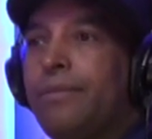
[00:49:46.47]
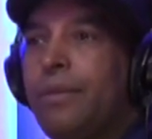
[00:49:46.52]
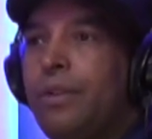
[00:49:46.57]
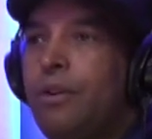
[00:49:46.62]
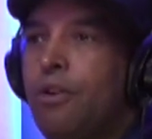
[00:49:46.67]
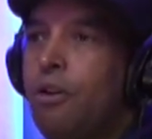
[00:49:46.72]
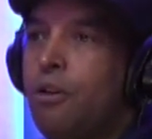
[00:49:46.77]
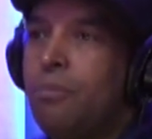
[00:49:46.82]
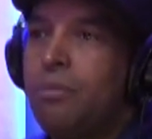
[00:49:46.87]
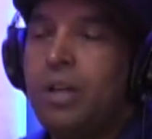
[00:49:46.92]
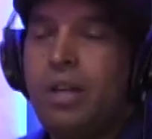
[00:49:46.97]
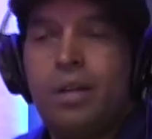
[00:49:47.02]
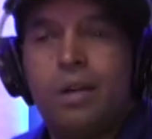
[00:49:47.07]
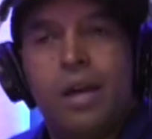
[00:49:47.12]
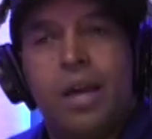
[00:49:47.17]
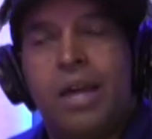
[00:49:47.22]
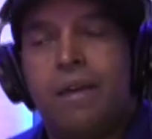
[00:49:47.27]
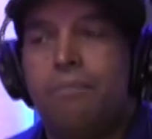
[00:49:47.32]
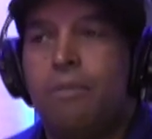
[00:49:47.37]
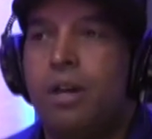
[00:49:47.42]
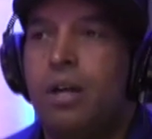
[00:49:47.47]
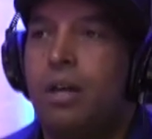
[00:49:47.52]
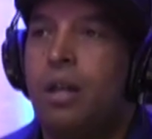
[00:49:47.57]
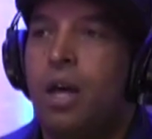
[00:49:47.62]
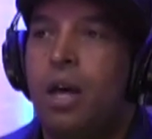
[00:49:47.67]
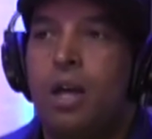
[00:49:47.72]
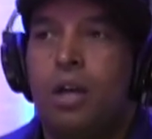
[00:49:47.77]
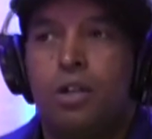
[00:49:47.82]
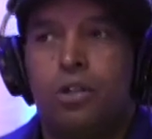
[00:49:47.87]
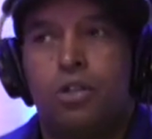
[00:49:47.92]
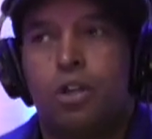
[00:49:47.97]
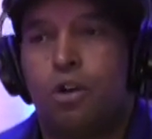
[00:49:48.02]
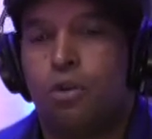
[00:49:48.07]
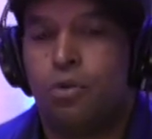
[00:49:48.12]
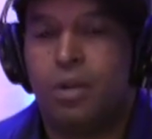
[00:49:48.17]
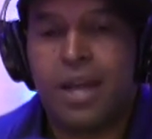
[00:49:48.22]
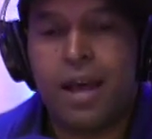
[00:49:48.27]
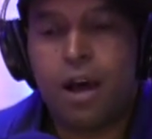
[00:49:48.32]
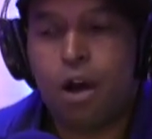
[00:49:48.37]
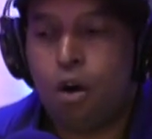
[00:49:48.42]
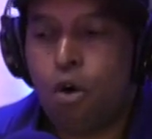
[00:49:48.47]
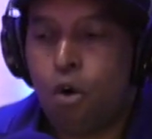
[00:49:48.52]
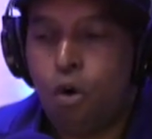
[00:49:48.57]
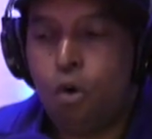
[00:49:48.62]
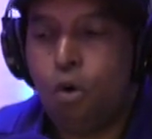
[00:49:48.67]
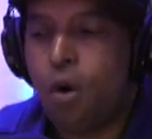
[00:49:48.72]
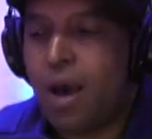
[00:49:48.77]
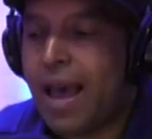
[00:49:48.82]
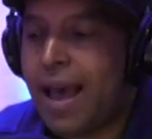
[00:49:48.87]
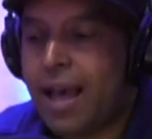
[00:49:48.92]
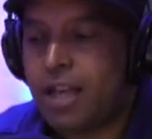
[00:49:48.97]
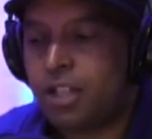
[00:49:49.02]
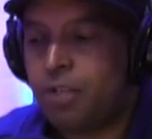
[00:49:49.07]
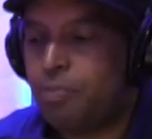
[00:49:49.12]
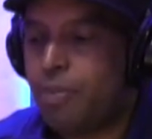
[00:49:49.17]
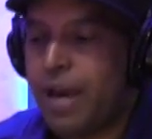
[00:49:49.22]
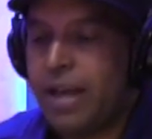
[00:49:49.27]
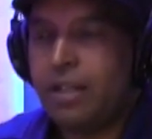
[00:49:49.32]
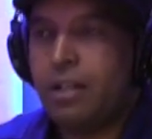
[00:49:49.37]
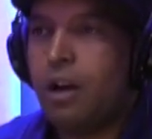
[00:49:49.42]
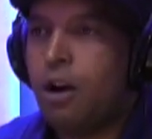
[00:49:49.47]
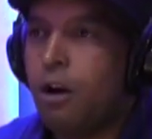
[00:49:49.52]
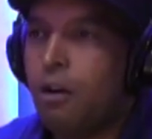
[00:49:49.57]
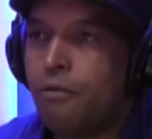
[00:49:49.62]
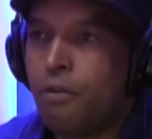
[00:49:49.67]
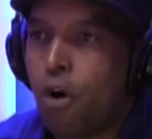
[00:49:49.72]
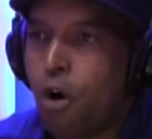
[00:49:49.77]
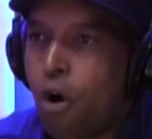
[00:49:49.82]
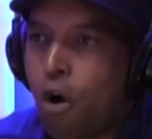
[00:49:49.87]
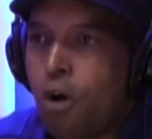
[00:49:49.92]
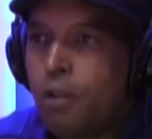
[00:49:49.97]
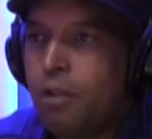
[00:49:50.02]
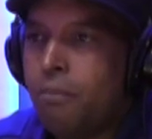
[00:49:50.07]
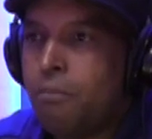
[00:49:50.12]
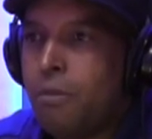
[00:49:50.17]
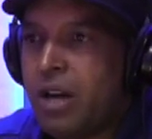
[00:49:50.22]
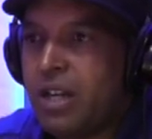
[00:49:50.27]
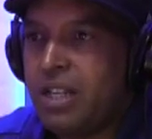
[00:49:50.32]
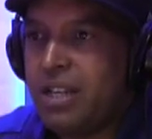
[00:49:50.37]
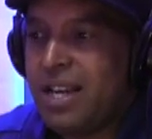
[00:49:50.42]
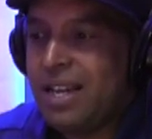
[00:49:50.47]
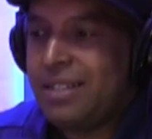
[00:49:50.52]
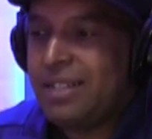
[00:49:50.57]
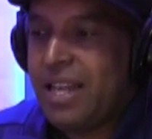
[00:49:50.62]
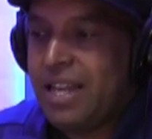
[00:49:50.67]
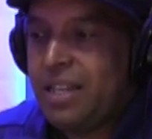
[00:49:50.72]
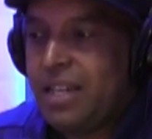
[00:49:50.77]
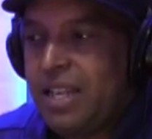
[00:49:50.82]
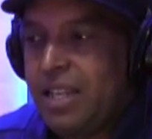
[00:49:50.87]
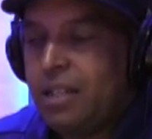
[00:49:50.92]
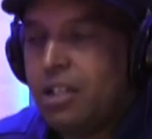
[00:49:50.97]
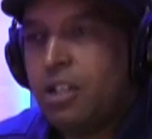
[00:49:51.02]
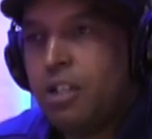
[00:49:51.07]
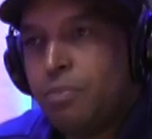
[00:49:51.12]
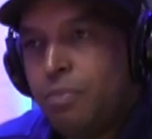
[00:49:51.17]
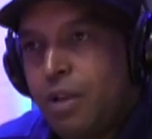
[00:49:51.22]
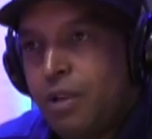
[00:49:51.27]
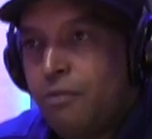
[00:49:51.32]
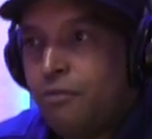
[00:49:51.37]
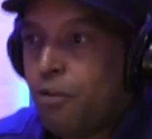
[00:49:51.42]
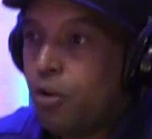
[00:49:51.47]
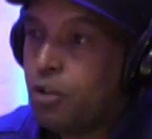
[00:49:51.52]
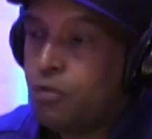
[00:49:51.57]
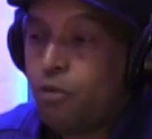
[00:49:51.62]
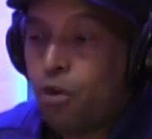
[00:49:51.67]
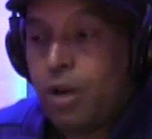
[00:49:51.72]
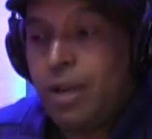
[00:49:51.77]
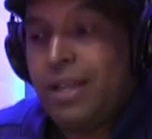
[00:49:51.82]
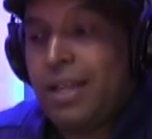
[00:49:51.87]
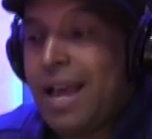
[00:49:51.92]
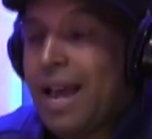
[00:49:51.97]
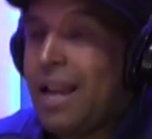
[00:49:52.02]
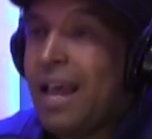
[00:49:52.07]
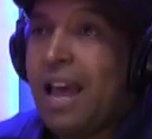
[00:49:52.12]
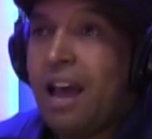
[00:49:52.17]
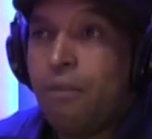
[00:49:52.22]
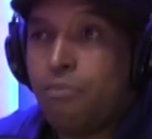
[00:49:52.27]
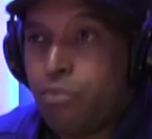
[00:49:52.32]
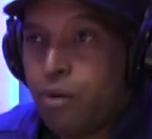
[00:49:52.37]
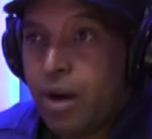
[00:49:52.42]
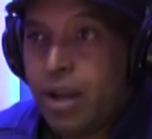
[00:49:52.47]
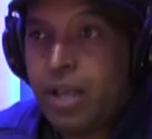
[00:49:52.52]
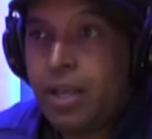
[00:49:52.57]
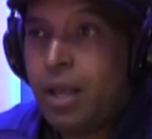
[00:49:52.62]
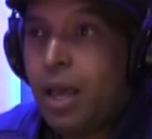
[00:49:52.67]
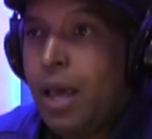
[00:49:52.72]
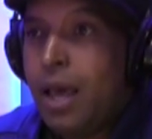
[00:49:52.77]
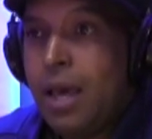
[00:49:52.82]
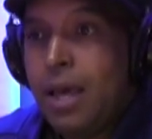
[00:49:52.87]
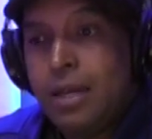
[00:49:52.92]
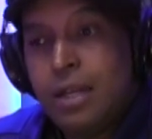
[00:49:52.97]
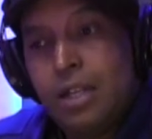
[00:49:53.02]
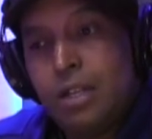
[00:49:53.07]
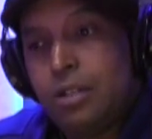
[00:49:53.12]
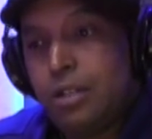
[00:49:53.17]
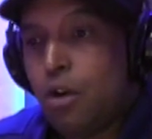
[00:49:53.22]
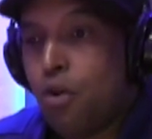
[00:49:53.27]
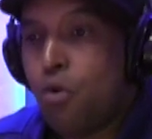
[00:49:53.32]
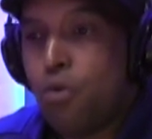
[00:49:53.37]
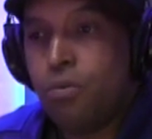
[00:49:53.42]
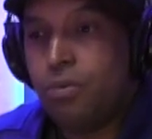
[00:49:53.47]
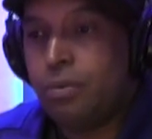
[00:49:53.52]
you know what I mean? Yeah. Amen. So that whole aspect of all the money that they need to spend. First of all, they gotta have bread. Mm-hmm. There's no,